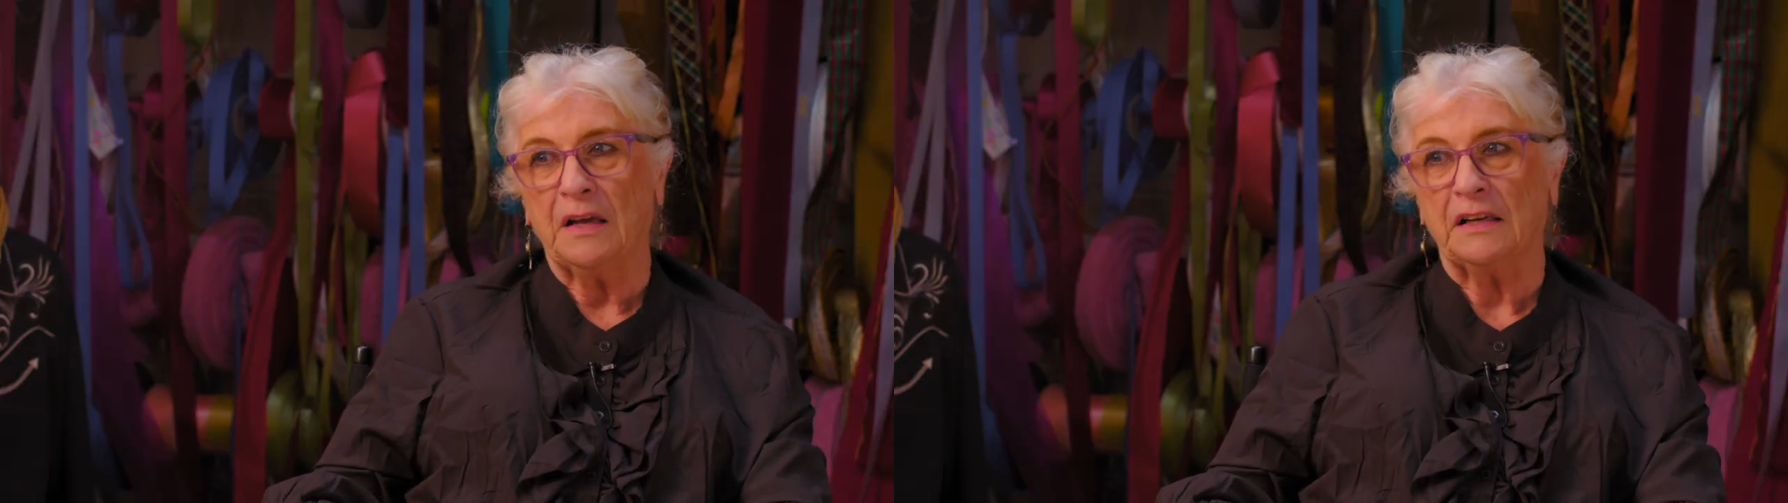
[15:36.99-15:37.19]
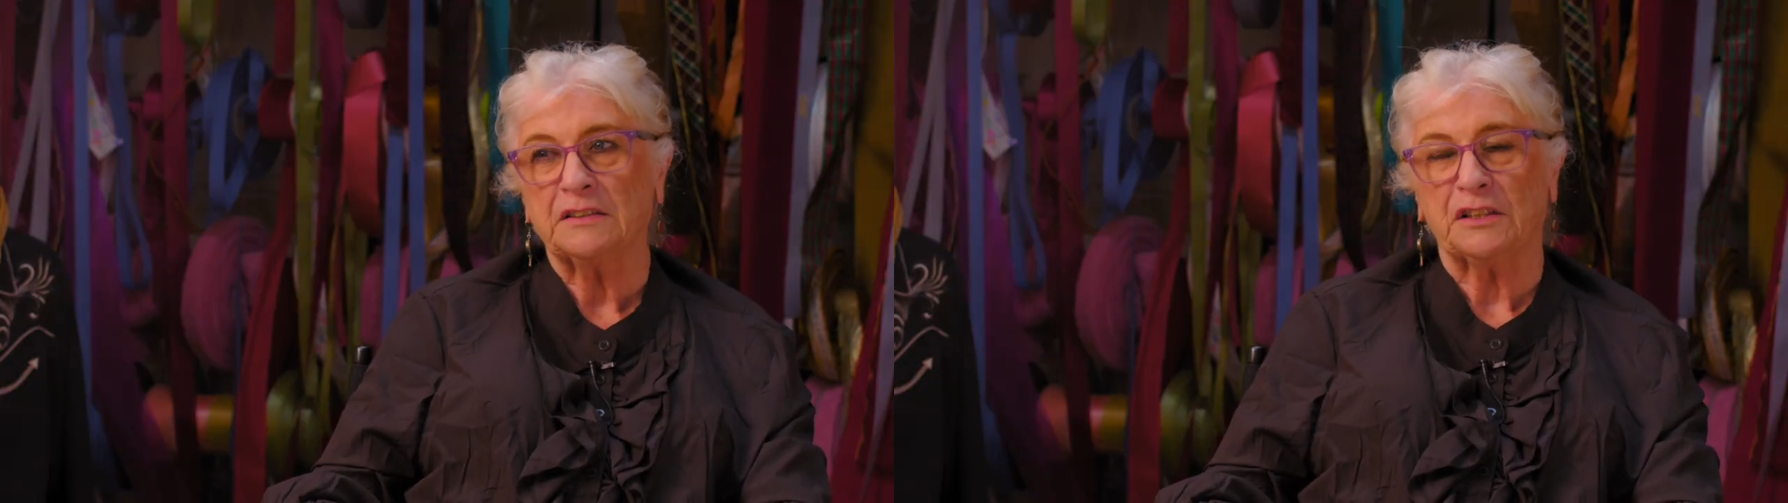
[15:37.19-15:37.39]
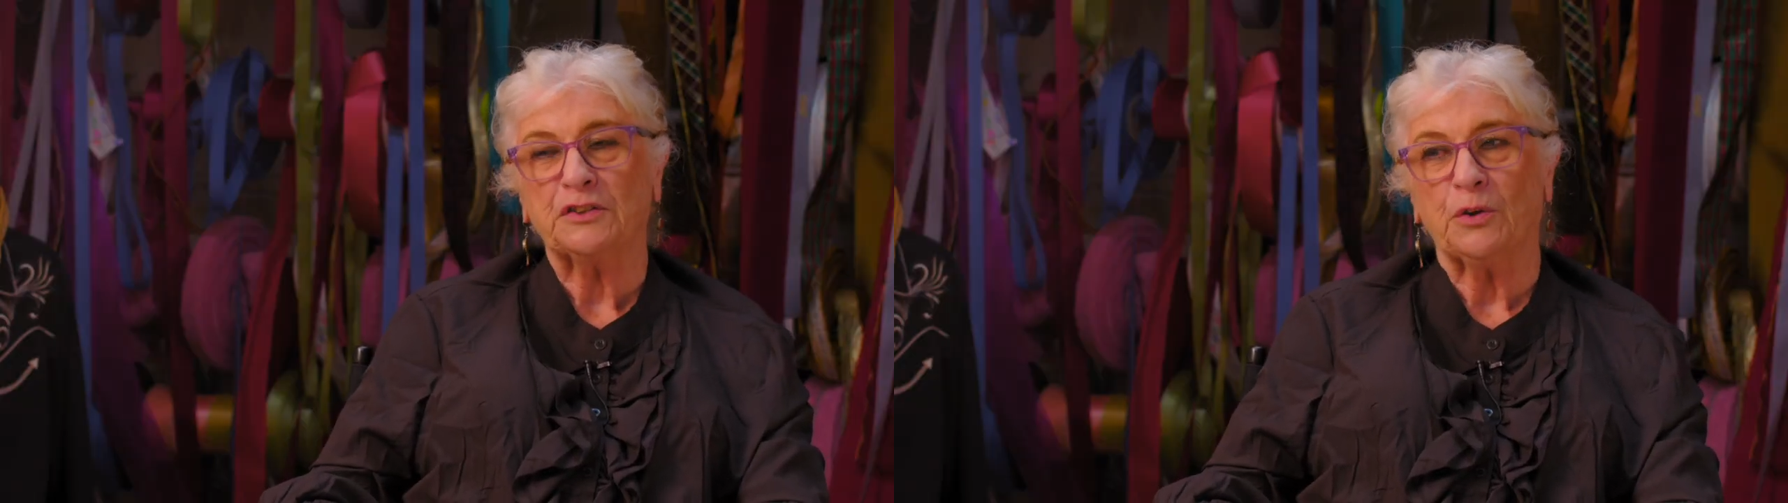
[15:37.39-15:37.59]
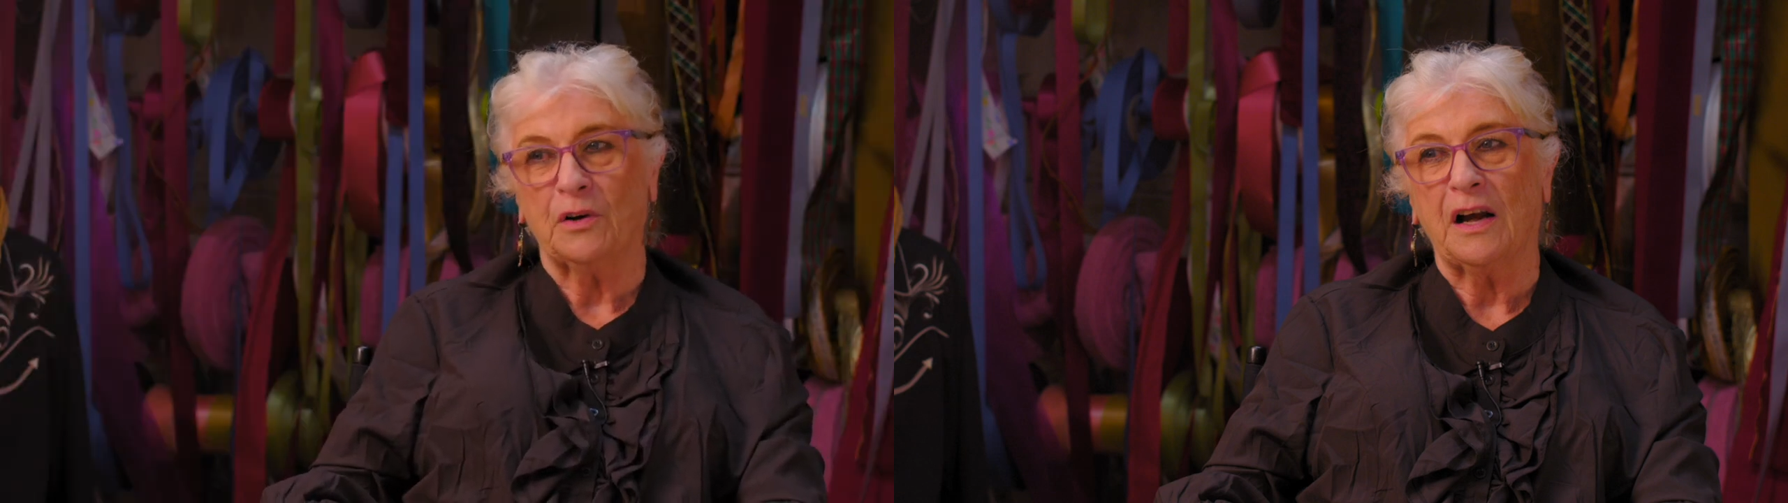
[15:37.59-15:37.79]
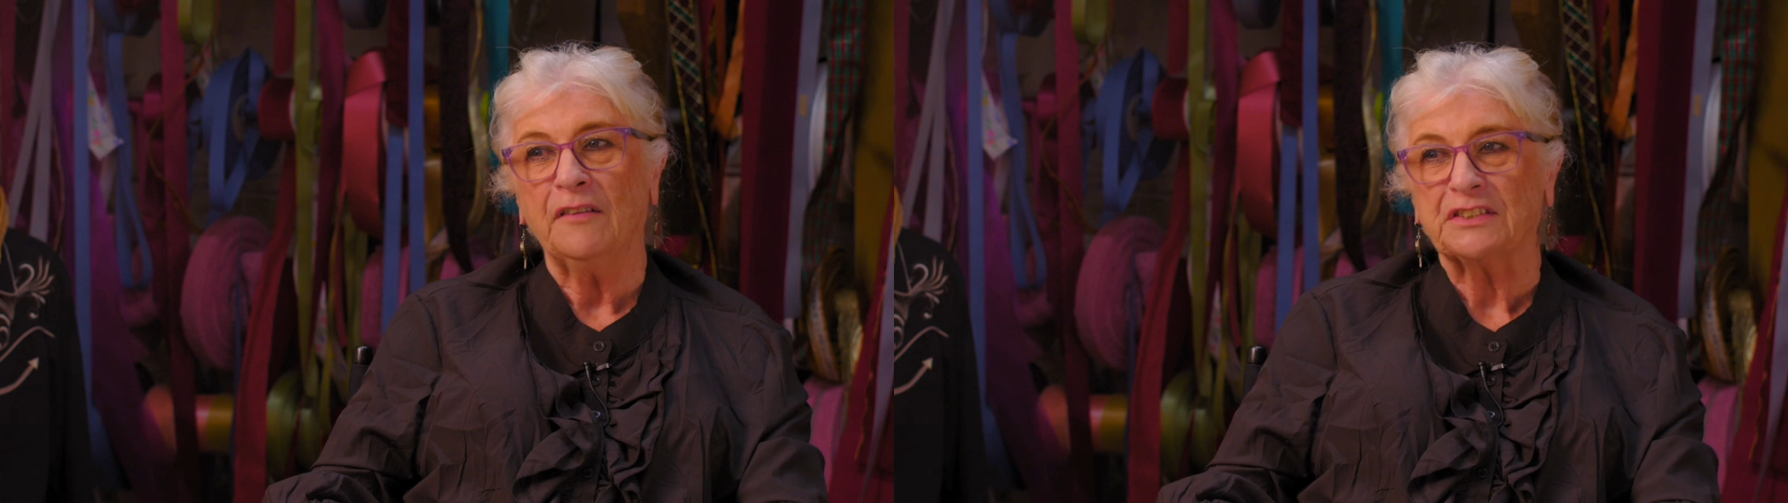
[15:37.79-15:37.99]
it is a
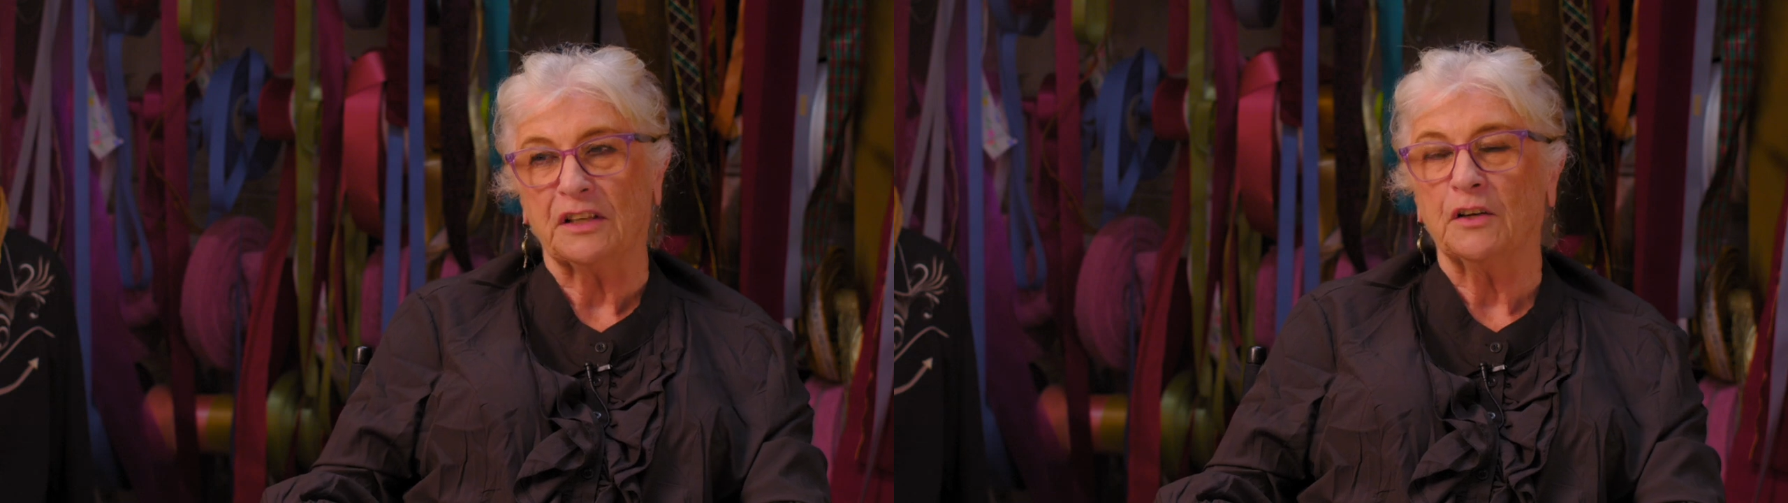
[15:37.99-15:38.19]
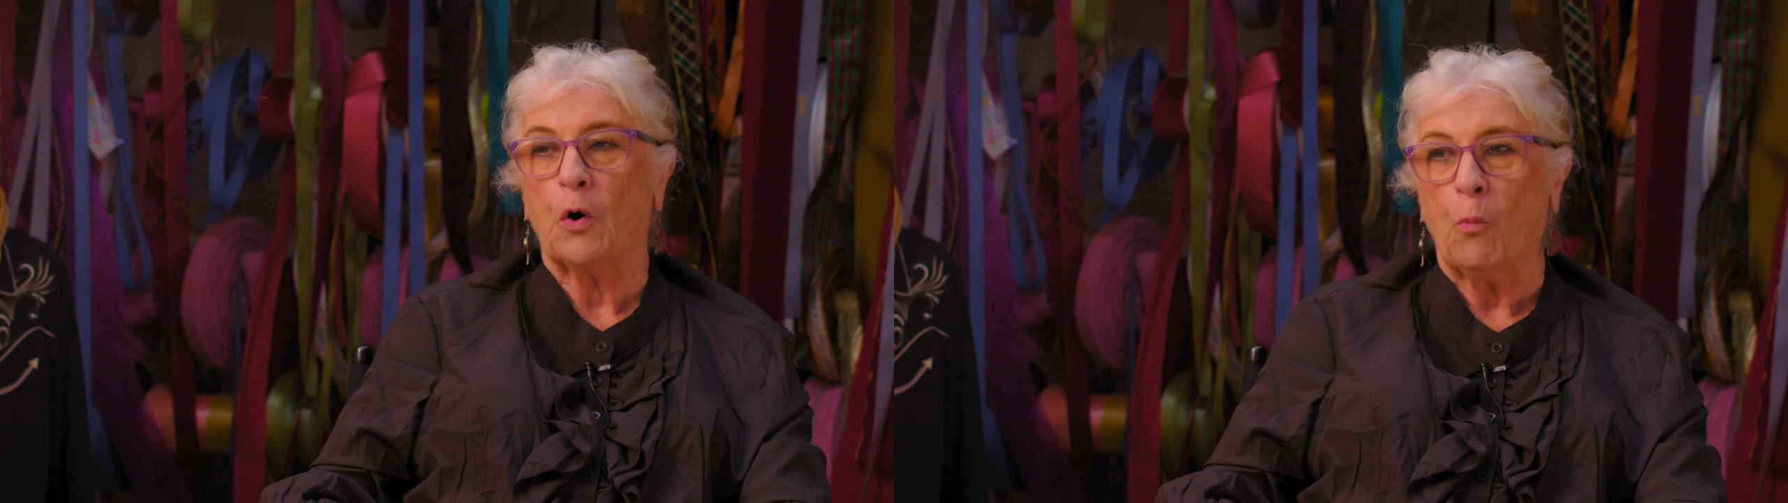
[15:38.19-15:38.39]
song I've sung